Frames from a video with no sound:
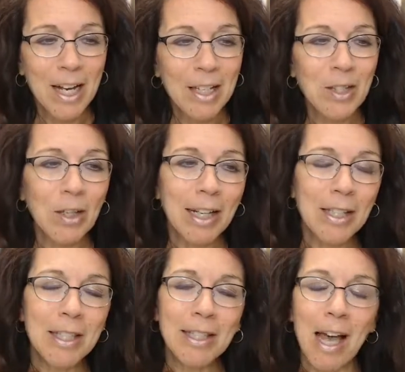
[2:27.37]
So
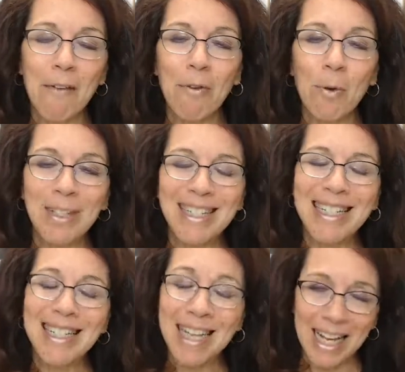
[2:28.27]
let's focus
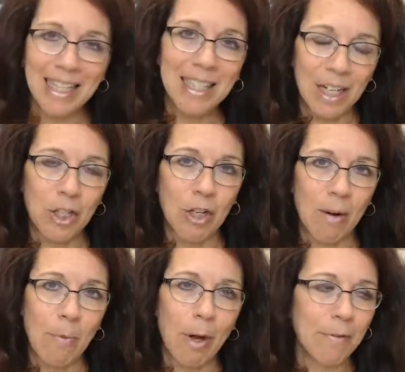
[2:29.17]
today's session
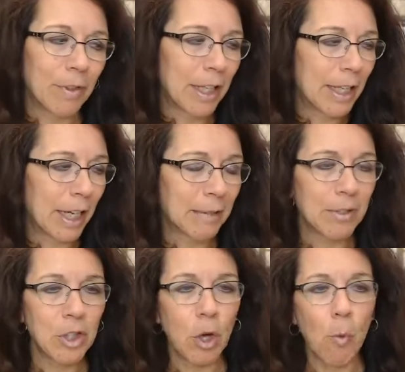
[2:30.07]
on mindful eating.
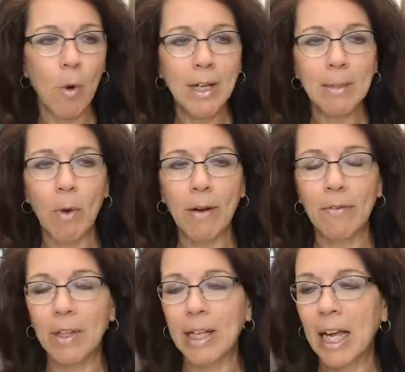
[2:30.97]
So what is
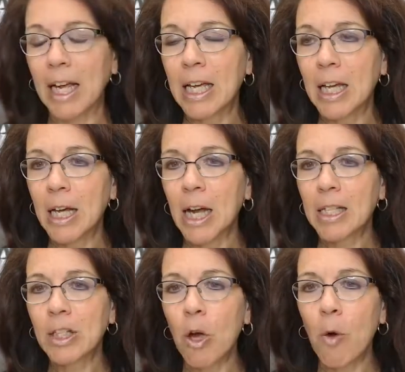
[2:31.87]
mindful eating?
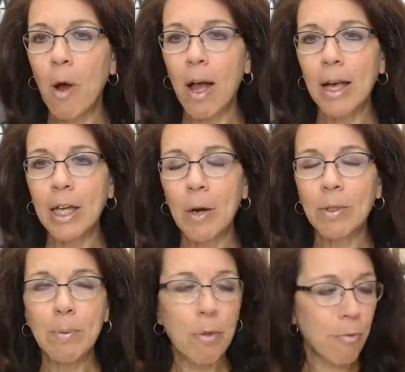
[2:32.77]
So,
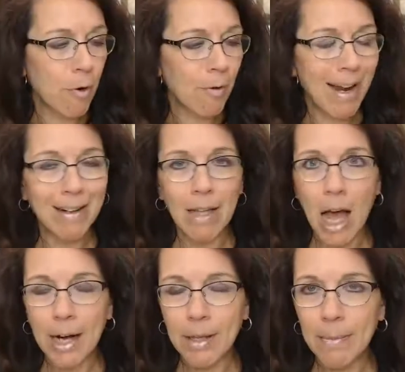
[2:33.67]
it's been thrown around a
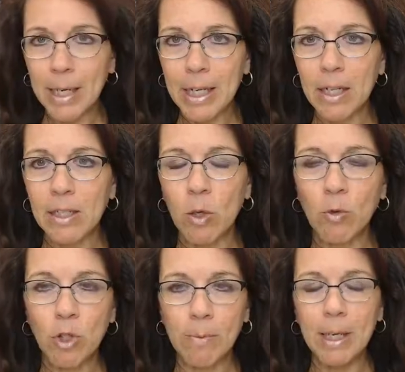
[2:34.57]
lot in the media,
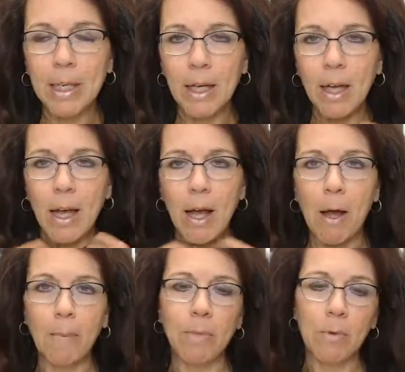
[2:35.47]
social media,
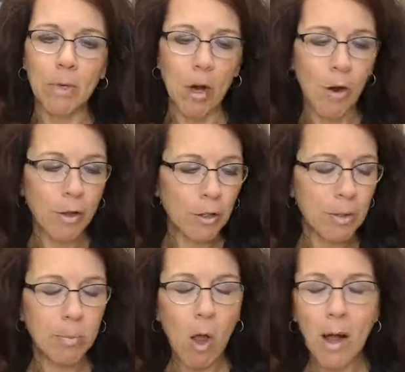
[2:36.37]

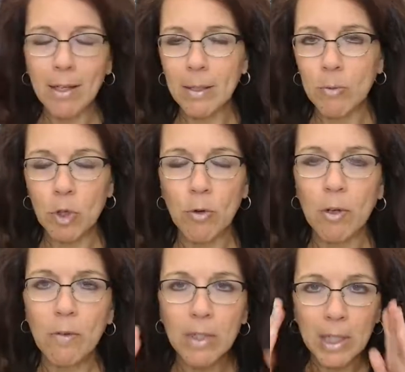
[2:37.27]
articles, blogs. I'm sure
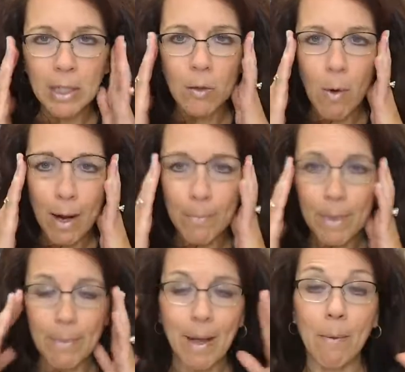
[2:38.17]
you've seen quite a
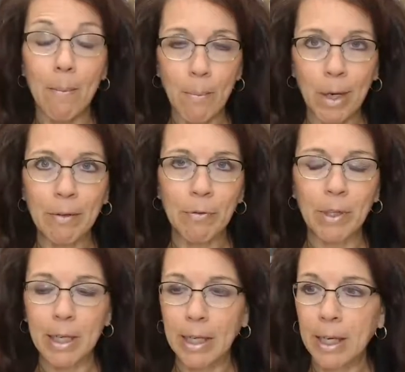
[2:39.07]
bit about
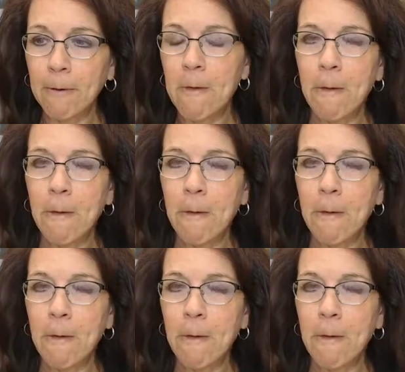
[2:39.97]
mindful eating.